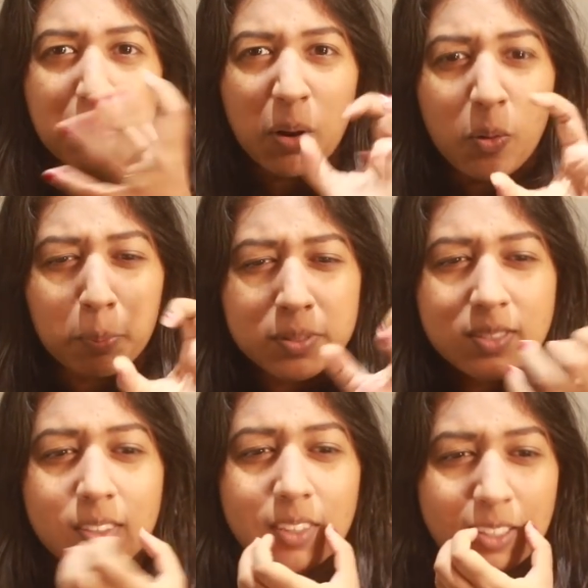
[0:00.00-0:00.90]

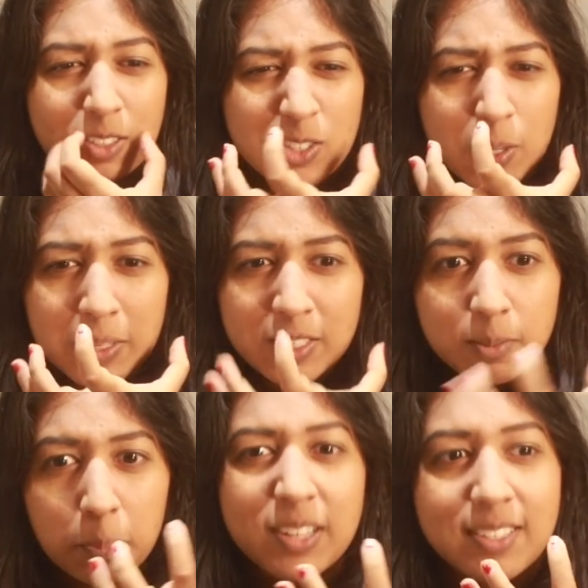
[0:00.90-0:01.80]
blobs that are so
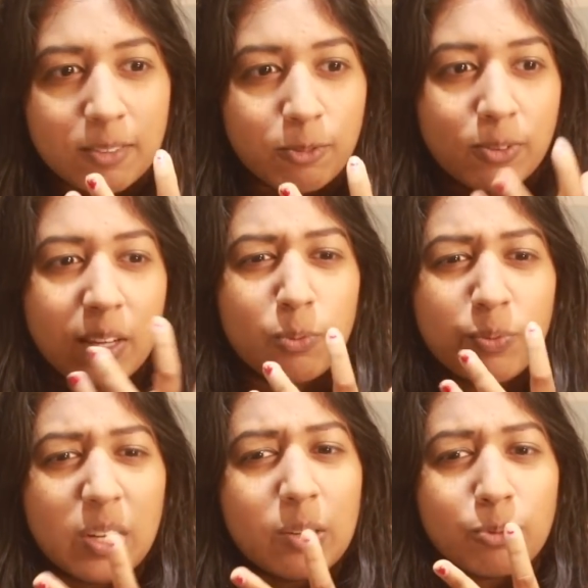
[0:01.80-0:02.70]
expressive and
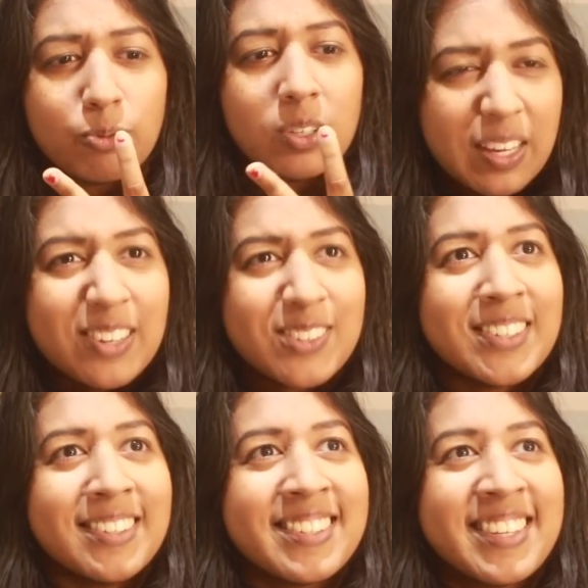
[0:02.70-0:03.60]
full of
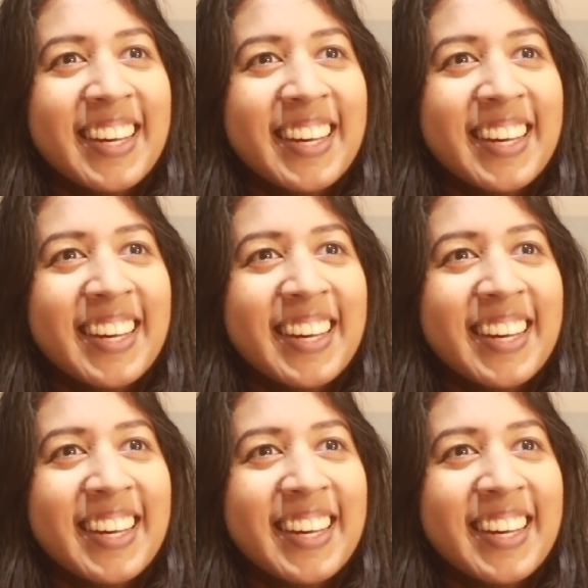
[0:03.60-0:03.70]
innocence.